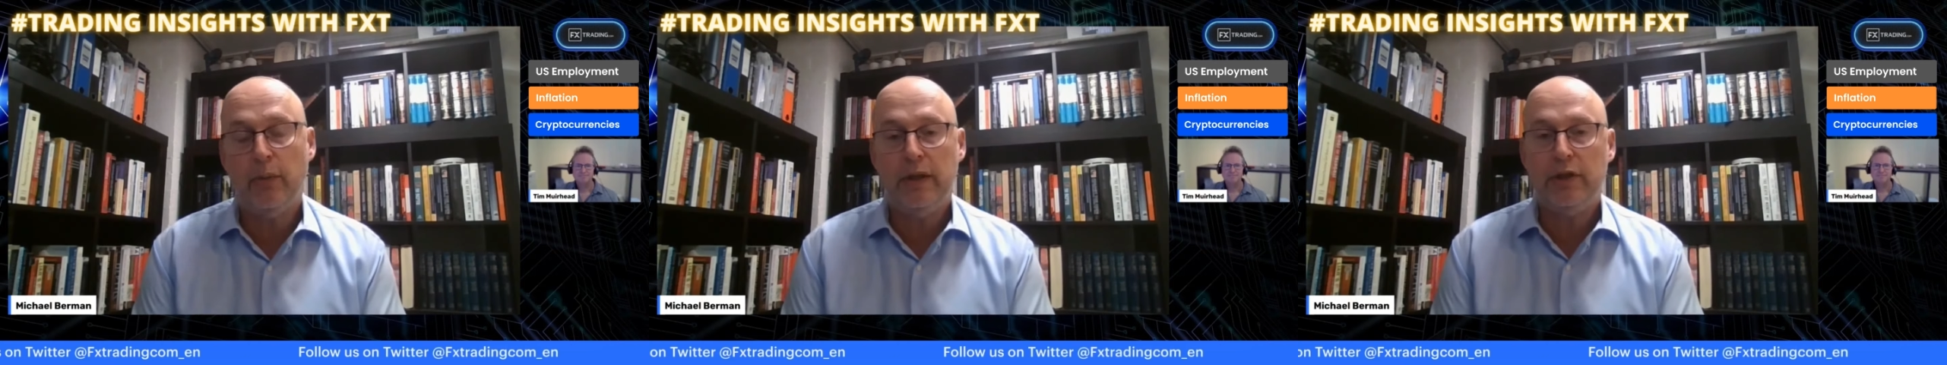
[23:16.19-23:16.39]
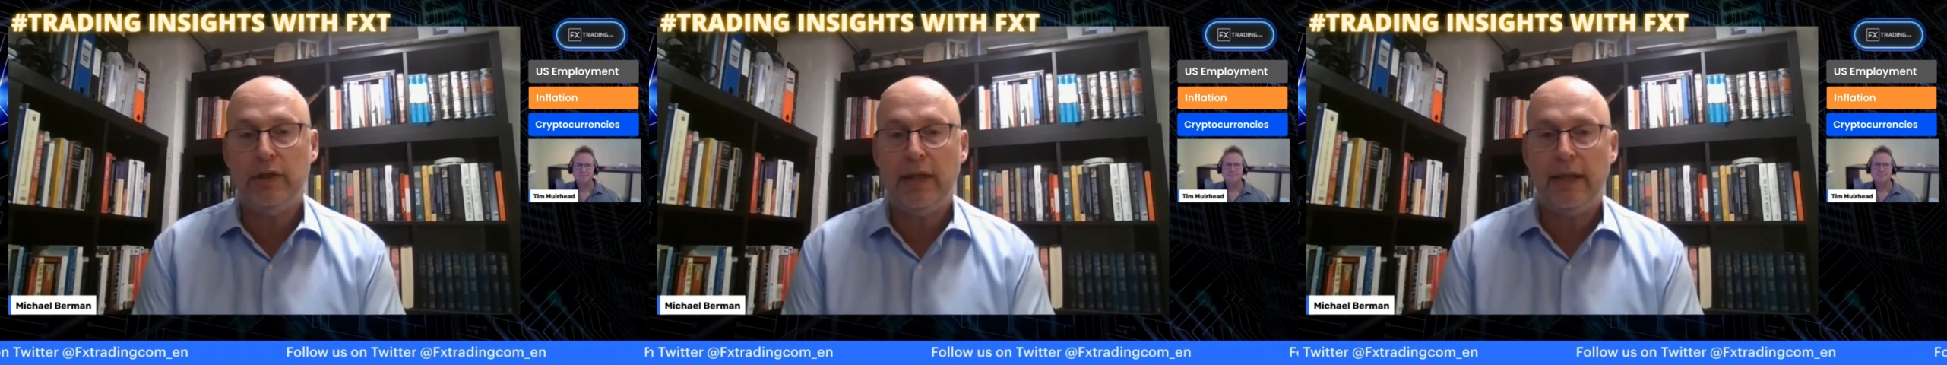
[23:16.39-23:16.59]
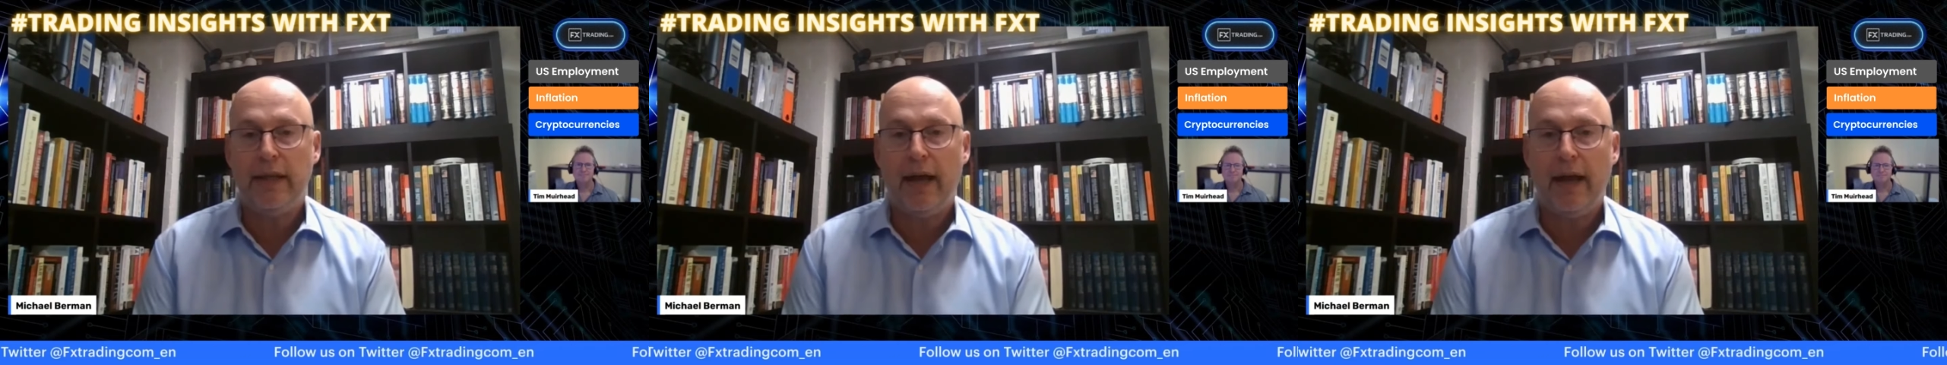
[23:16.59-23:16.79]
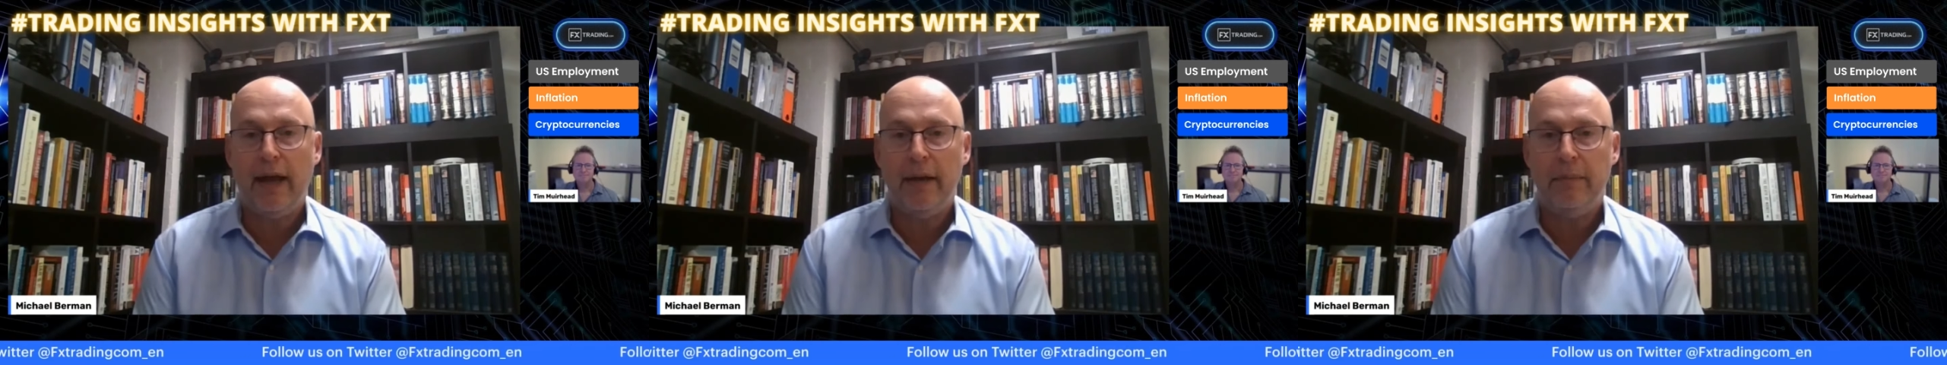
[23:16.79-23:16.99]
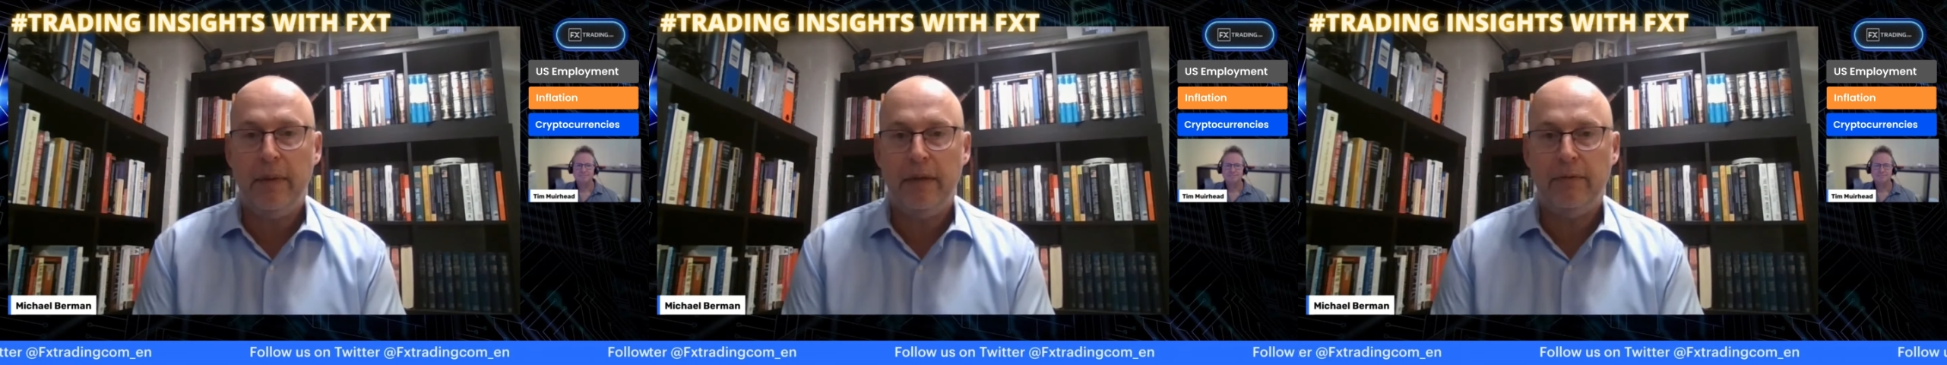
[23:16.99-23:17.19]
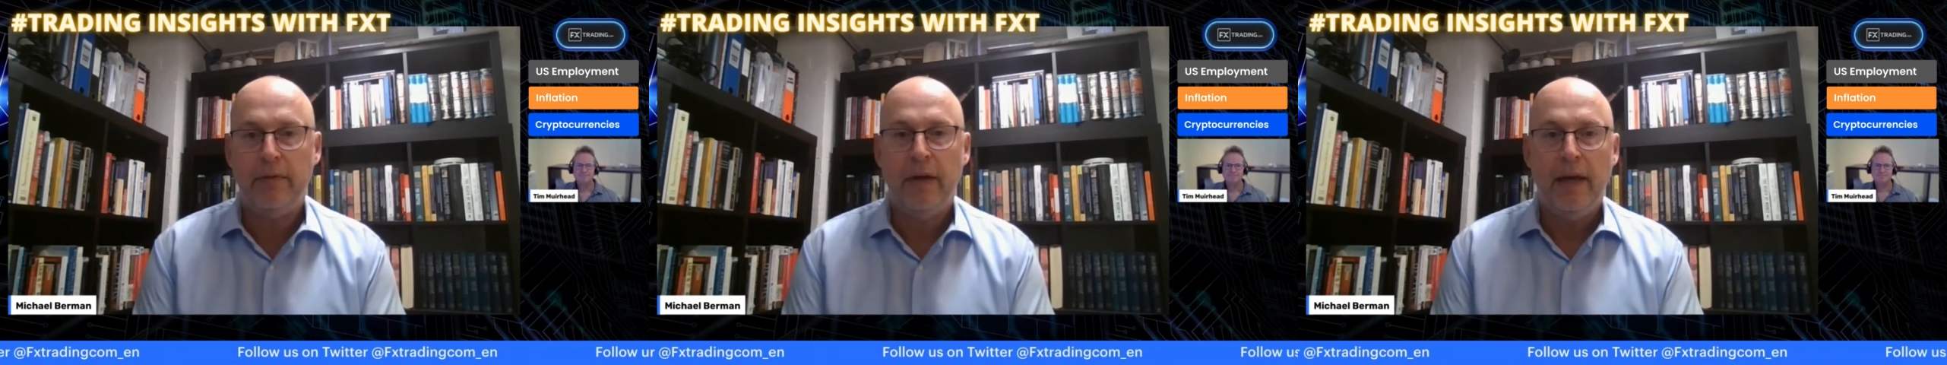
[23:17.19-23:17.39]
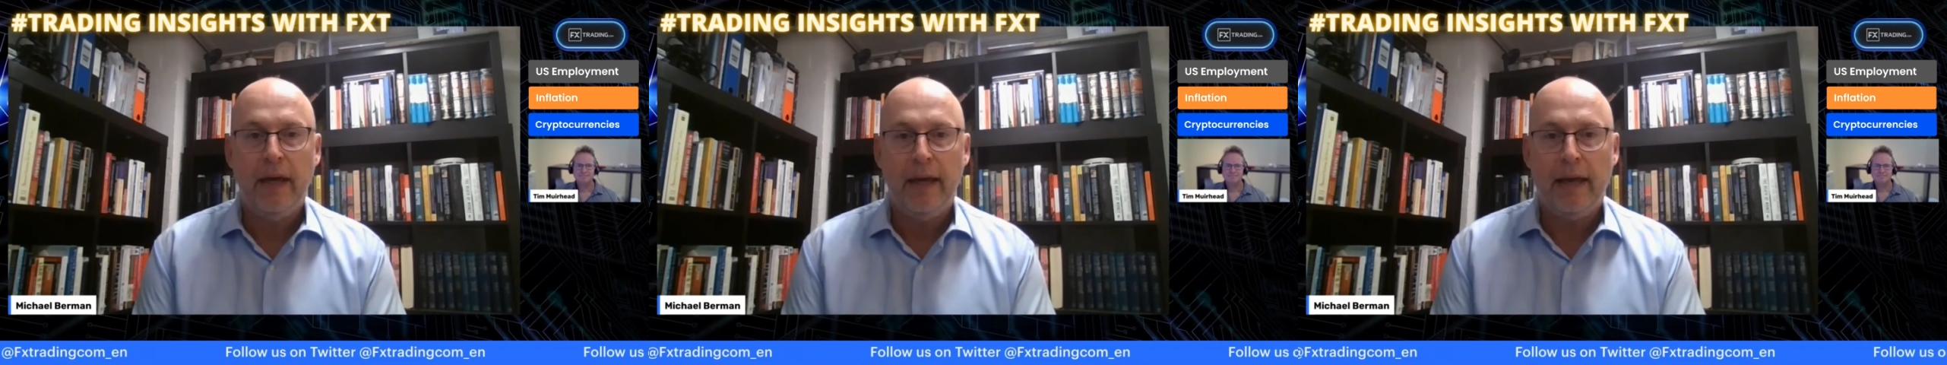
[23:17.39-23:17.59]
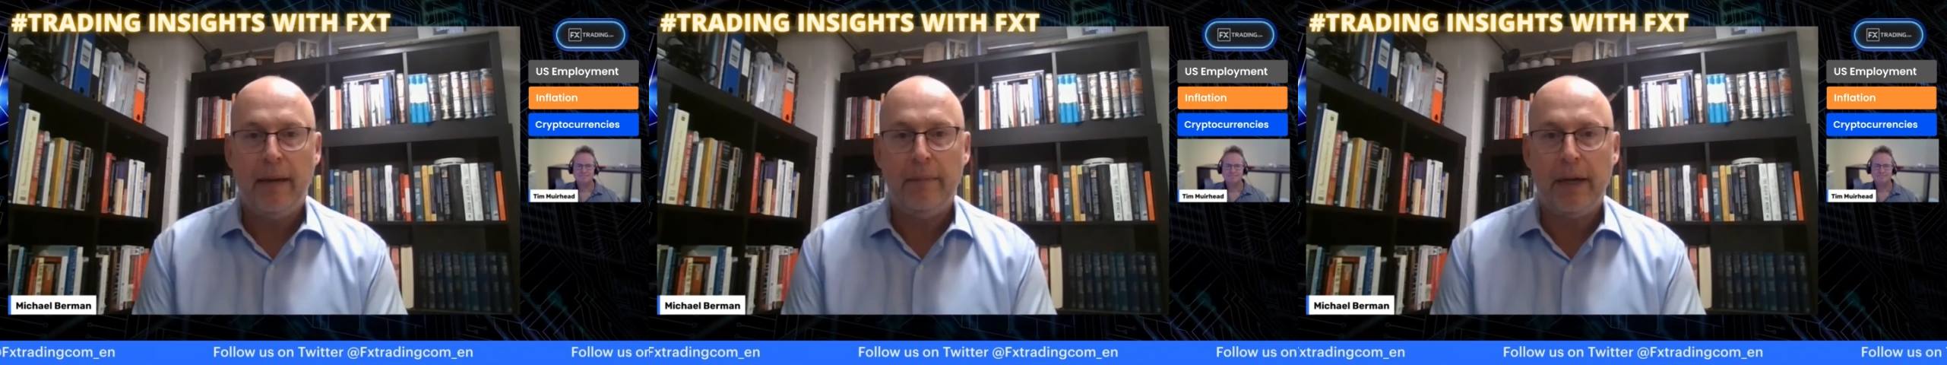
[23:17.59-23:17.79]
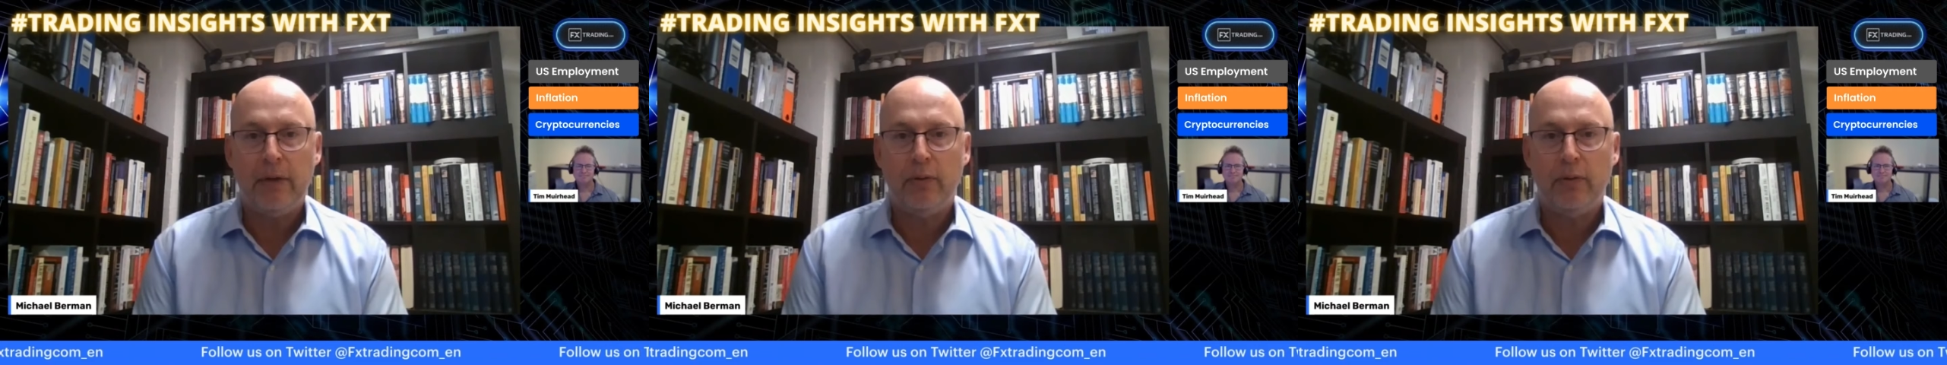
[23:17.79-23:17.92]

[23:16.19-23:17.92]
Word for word: We just had the IMF come